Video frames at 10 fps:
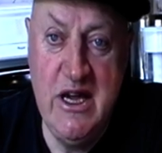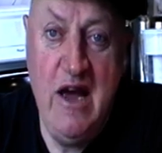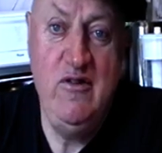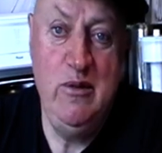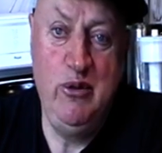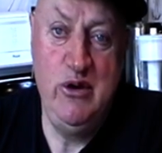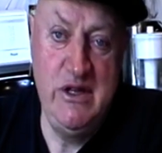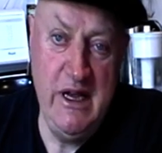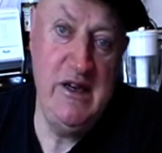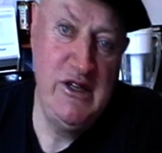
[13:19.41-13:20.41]
You have to
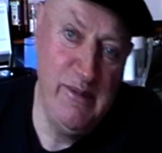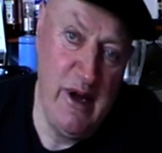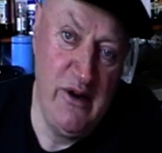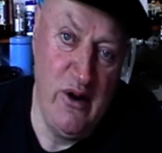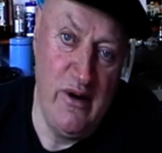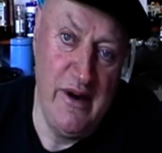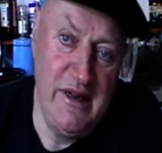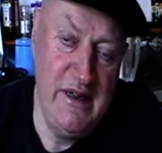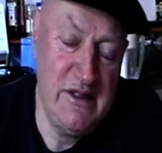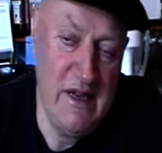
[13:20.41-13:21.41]
protect your
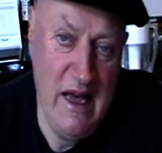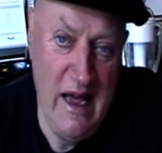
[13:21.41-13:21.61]
minorities.